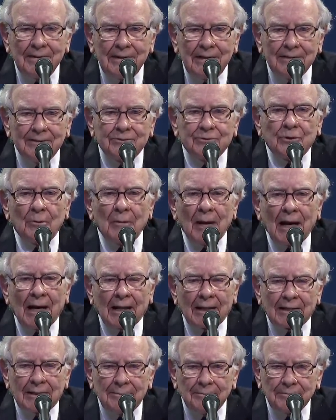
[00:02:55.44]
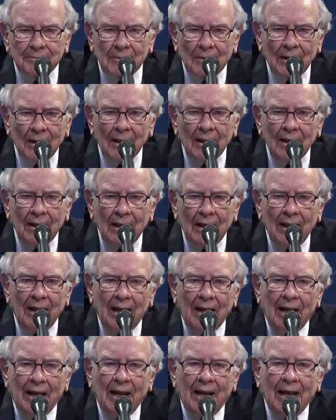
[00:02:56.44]
It's dramatic.
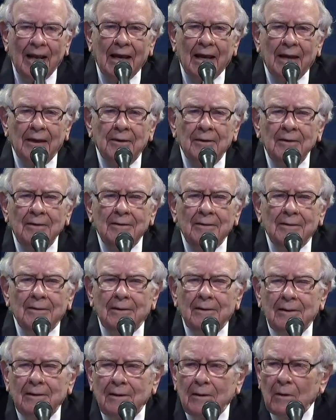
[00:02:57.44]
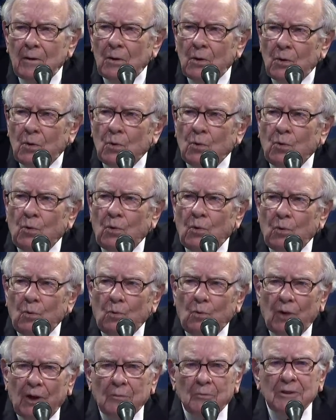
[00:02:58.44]
And
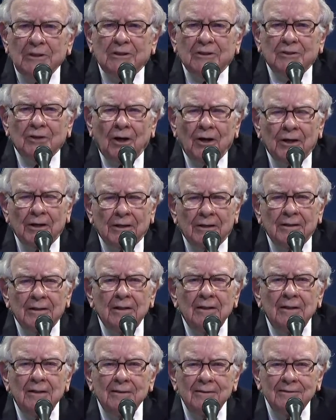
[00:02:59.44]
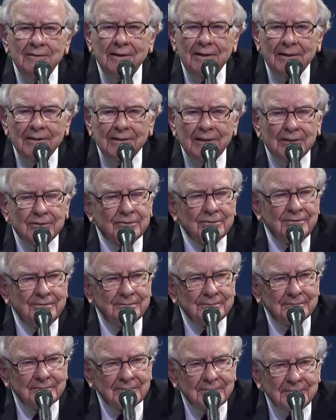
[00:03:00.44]
when we started on this
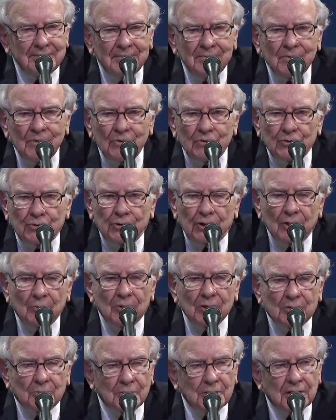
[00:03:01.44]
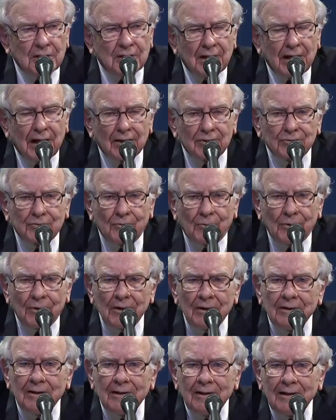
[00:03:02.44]
journey, which we ask
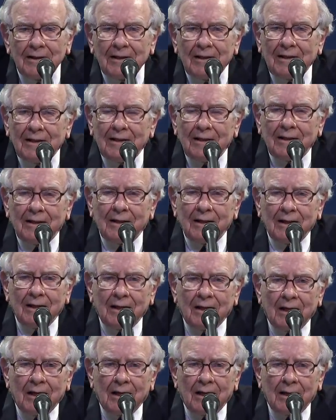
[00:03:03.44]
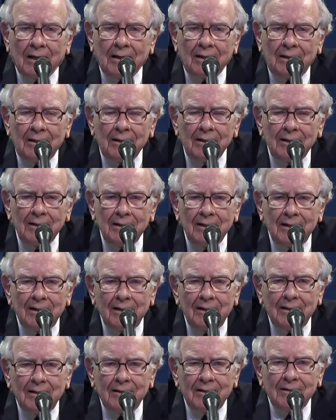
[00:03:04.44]
for, it
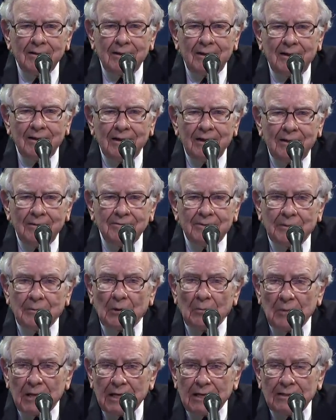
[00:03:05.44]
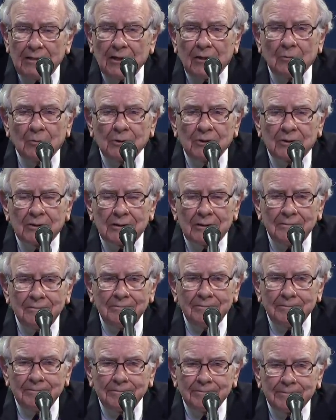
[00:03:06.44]
seemed to me there was
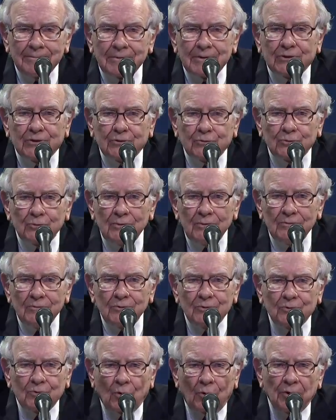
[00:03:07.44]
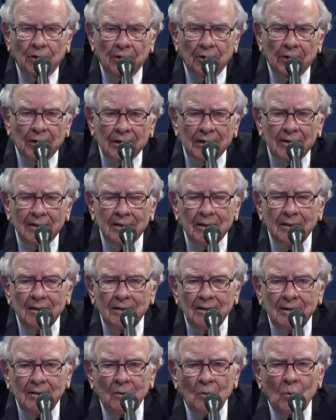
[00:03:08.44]
an extraordinary
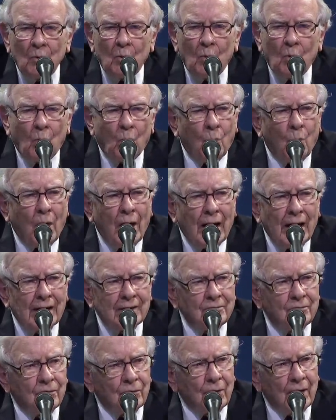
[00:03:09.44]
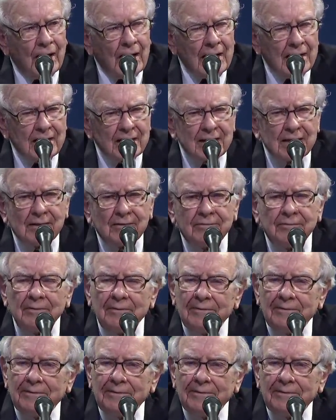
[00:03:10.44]
wide variety of